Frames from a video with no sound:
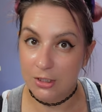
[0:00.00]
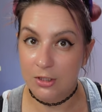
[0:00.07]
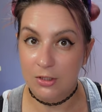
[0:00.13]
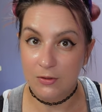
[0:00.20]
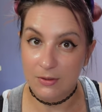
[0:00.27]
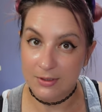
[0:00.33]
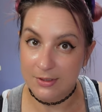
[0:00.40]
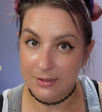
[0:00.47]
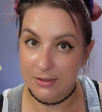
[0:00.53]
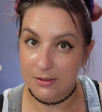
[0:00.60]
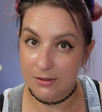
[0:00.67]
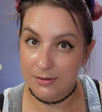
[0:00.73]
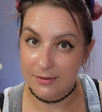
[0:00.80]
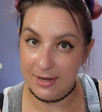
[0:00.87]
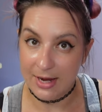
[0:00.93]
You can
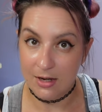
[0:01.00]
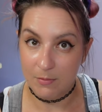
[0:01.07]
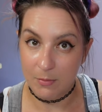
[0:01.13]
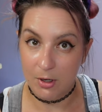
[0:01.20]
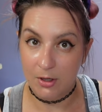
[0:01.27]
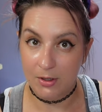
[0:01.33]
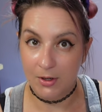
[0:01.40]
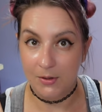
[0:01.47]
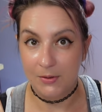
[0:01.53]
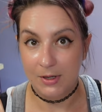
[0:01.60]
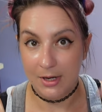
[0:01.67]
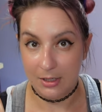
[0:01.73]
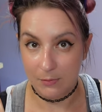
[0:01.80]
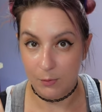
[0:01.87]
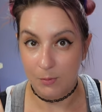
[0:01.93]
still scan a barcode
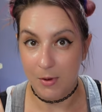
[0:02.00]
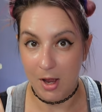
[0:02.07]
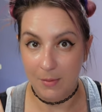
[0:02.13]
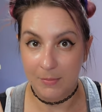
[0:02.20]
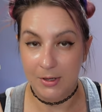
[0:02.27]
and it will pop